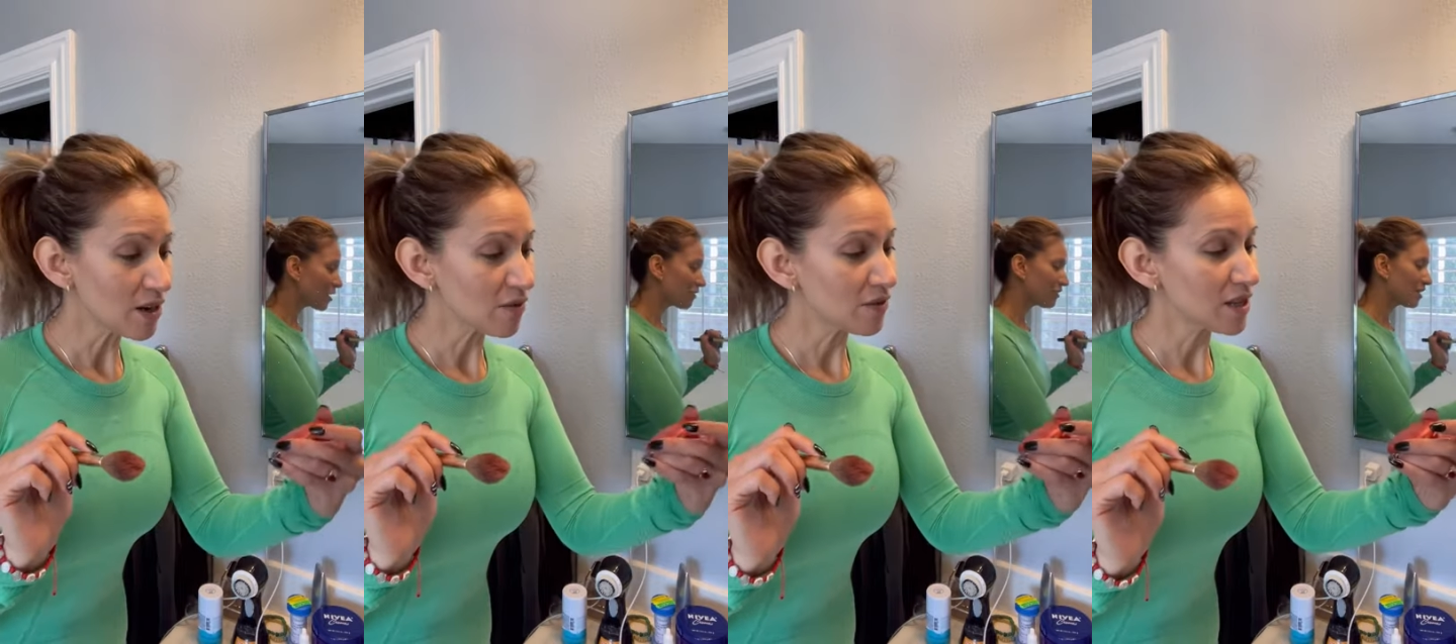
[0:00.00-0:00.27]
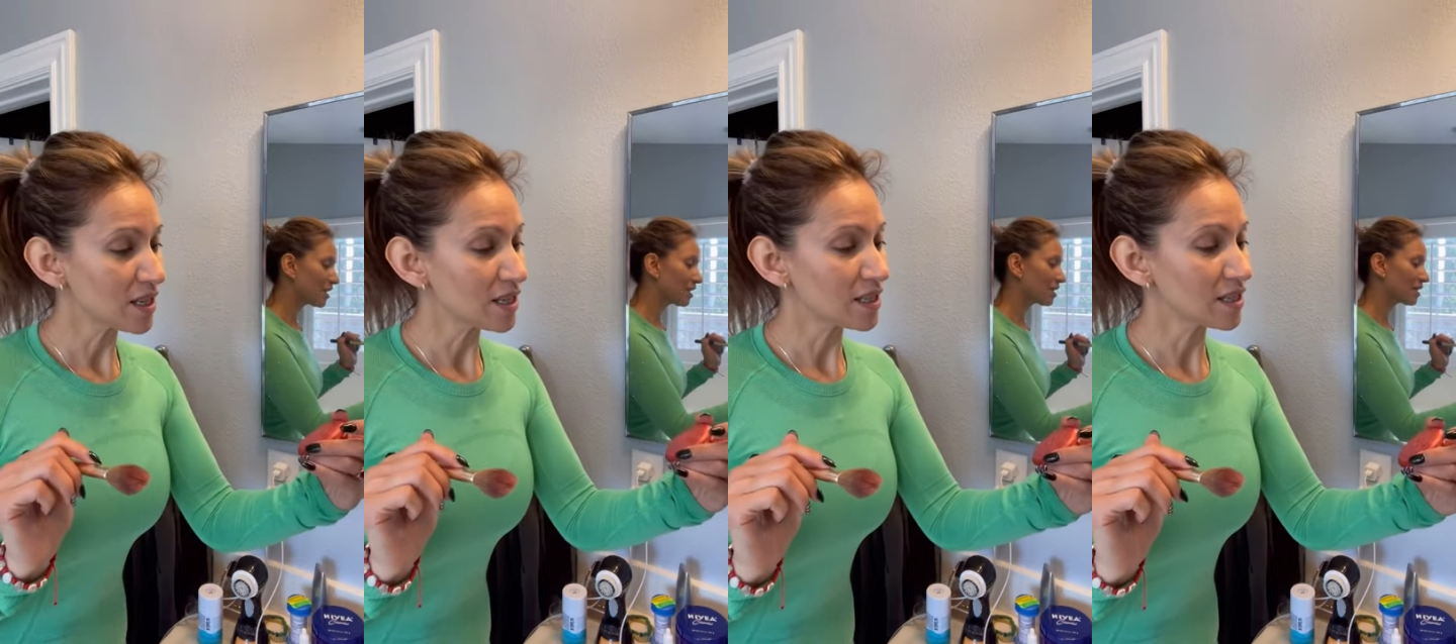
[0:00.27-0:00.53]
of
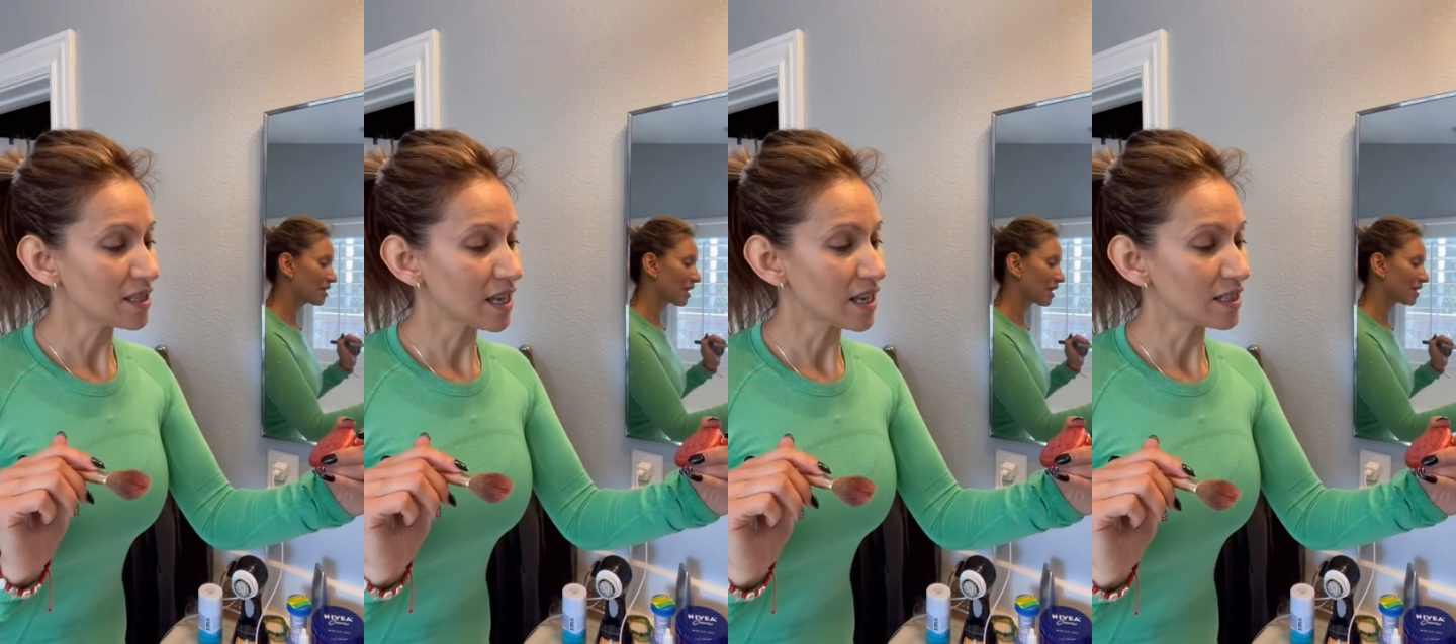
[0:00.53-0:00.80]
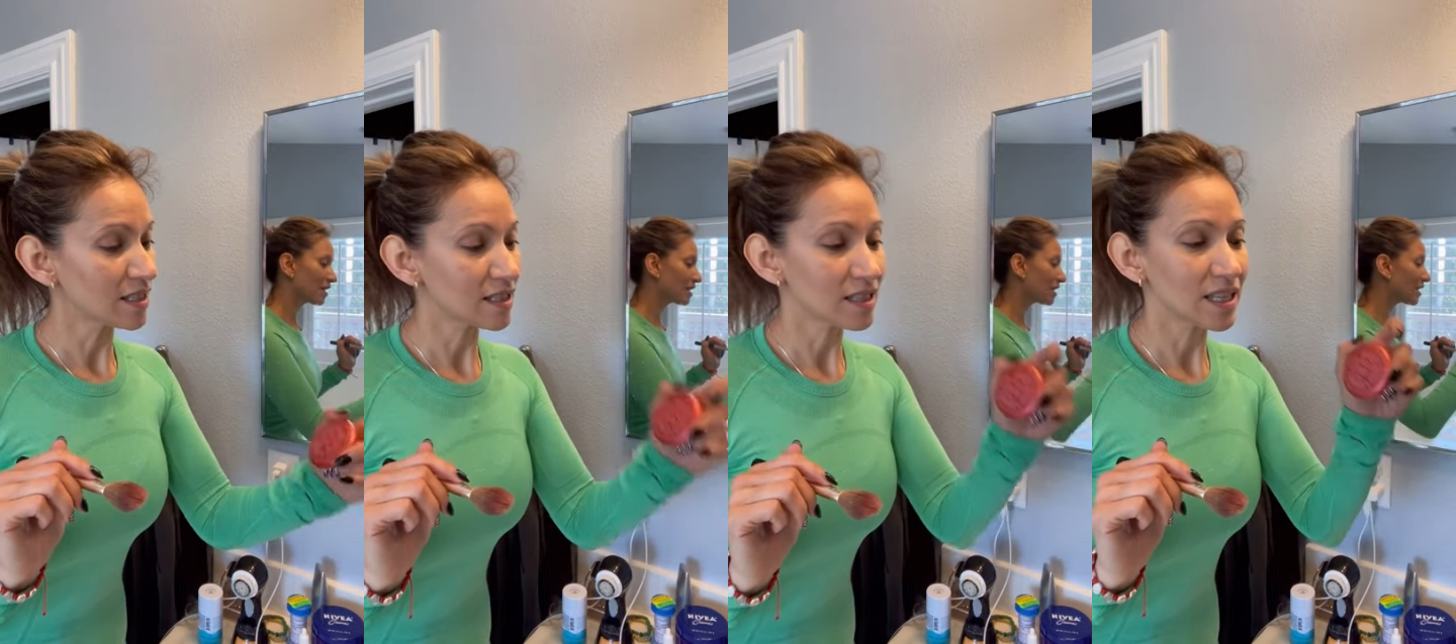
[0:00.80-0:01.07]
this
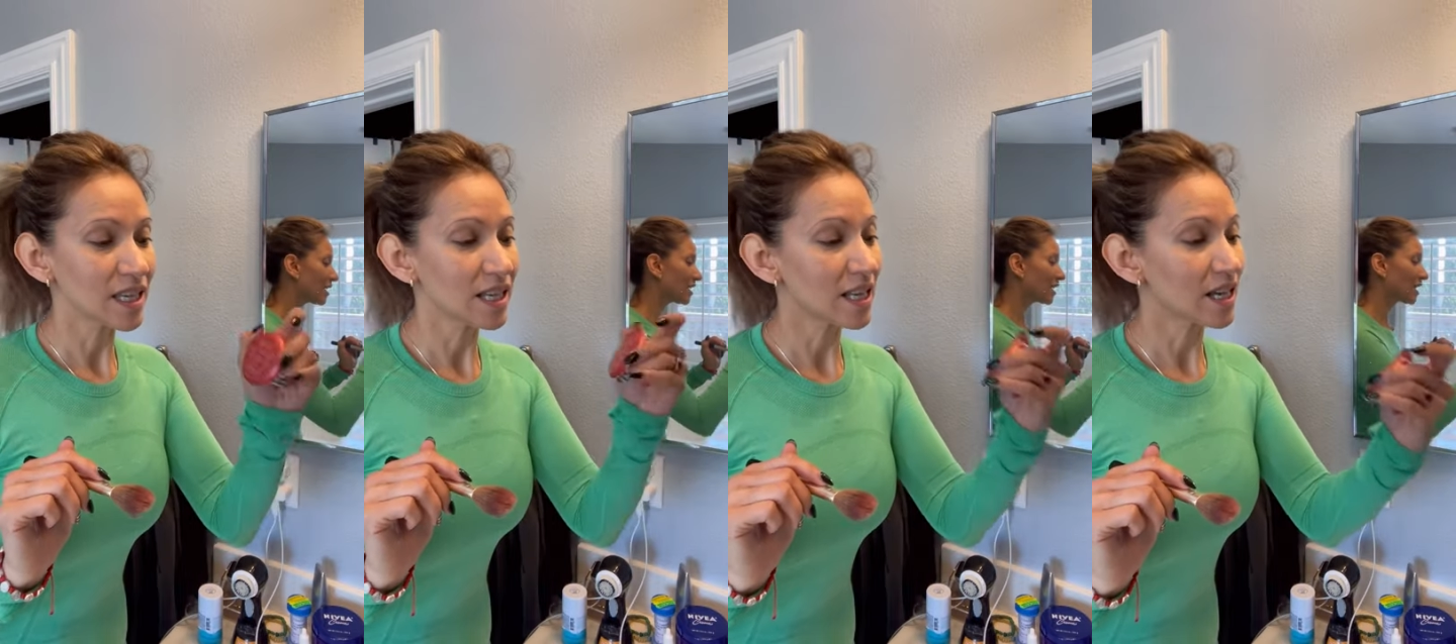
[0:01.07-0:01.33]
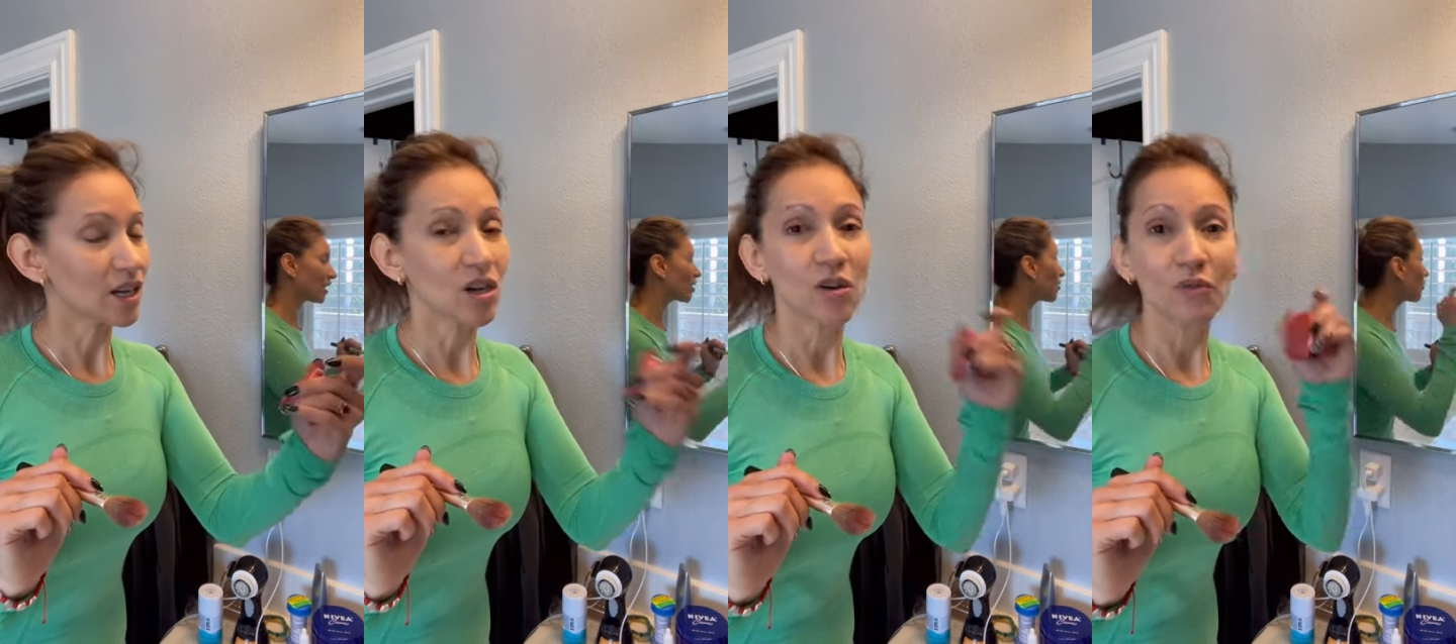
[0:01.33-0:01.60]

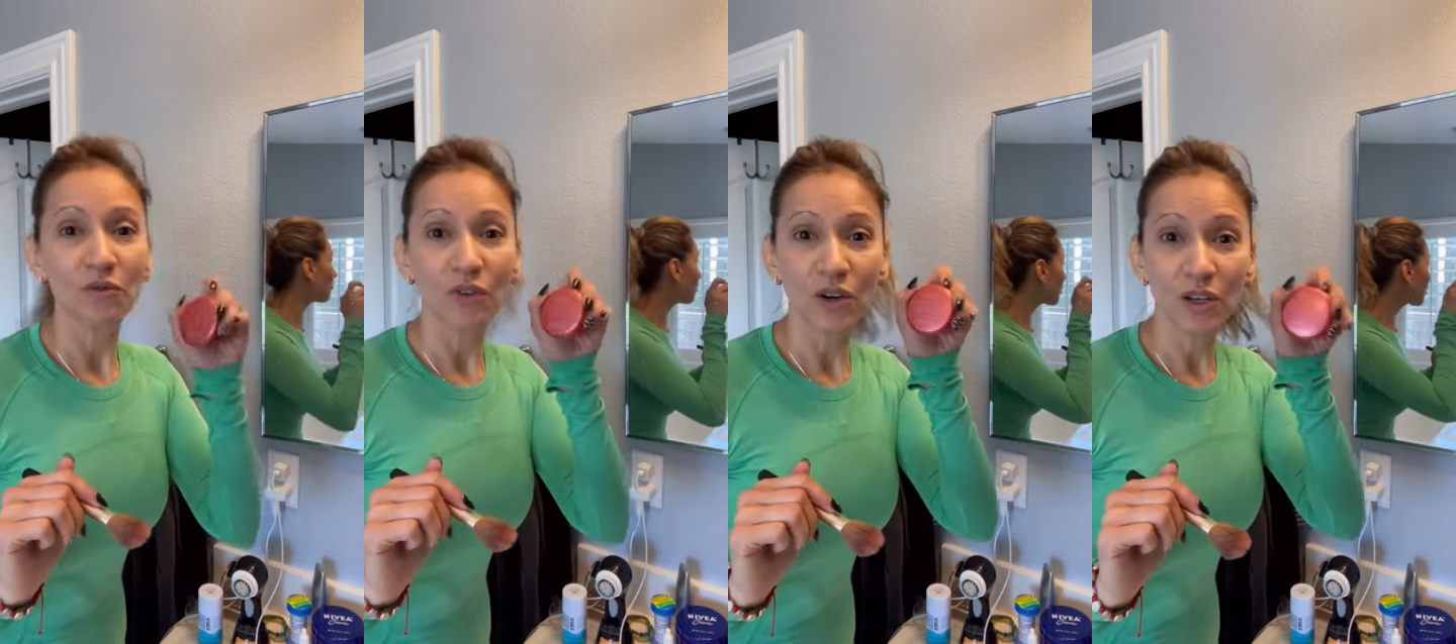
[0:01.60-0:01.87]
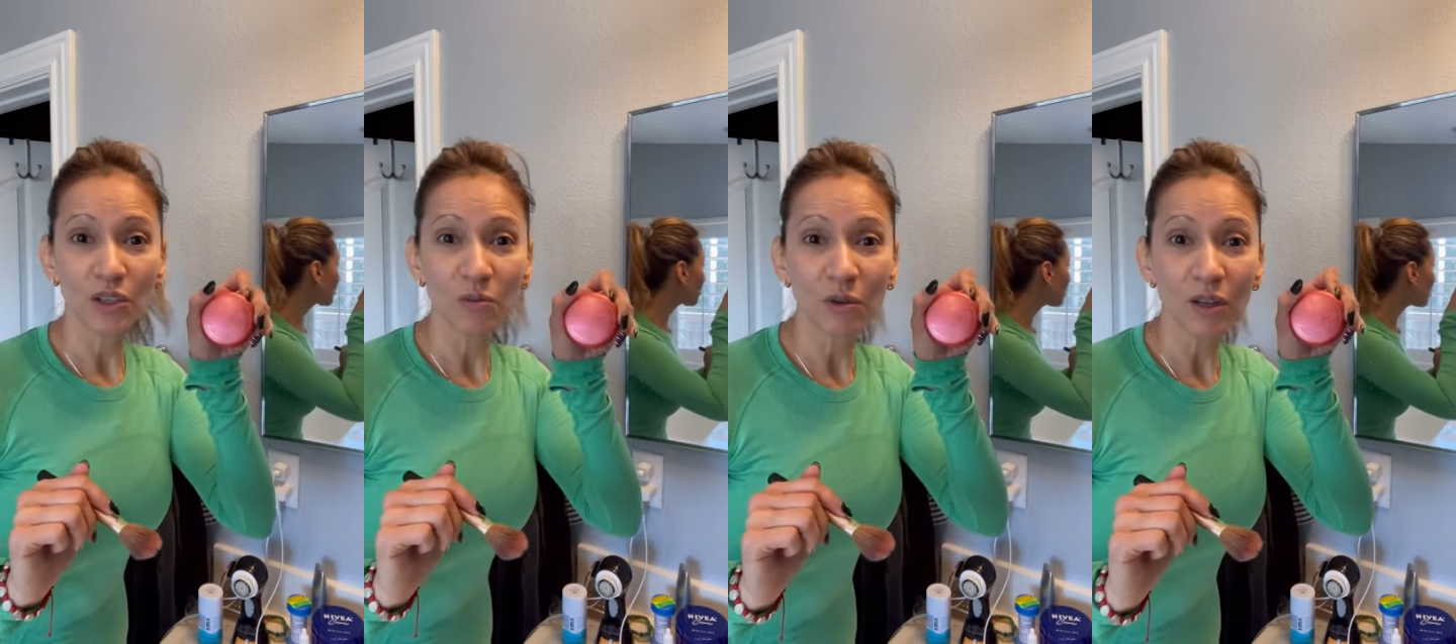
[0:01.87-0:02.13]
Stila
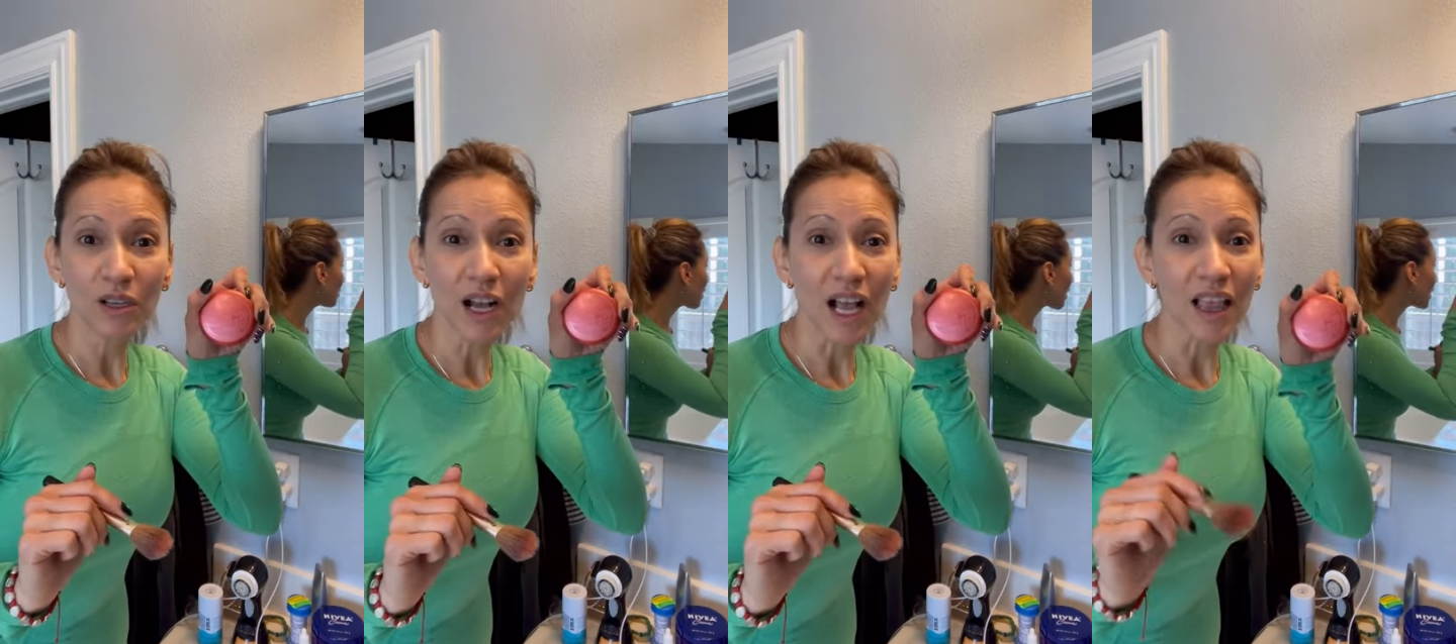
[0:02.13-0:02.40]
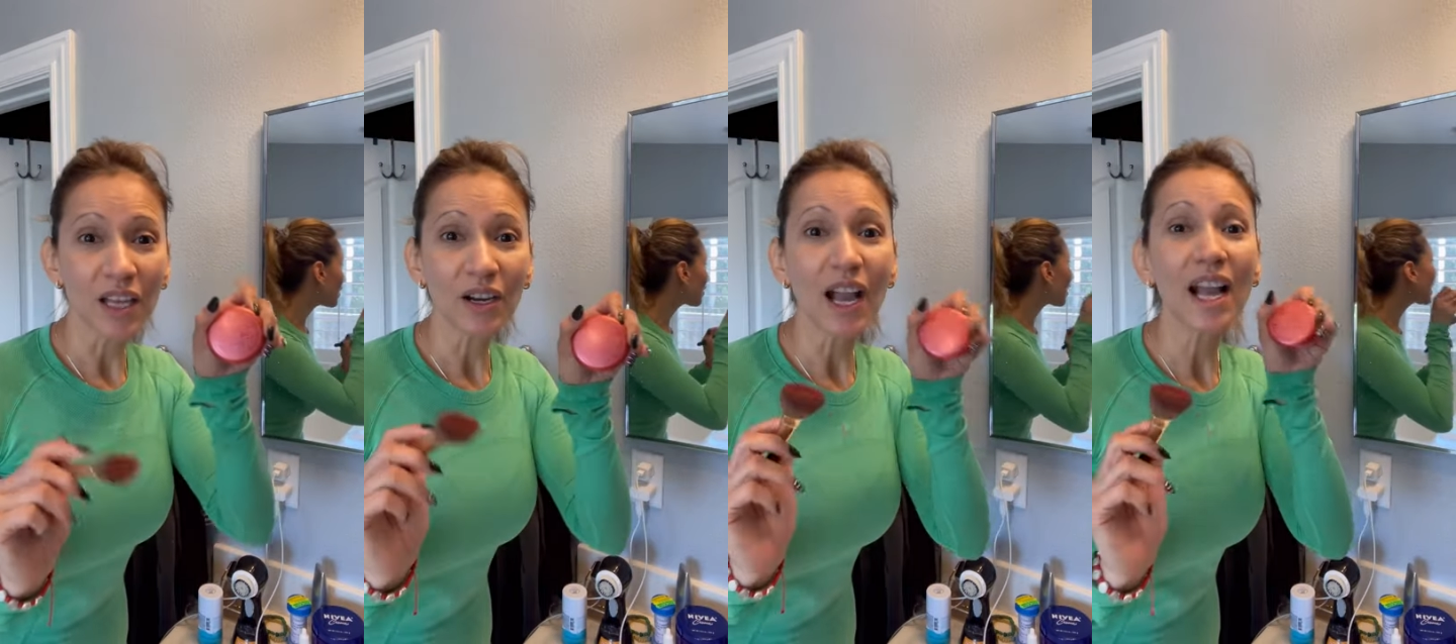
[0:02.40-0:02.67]
convertible color.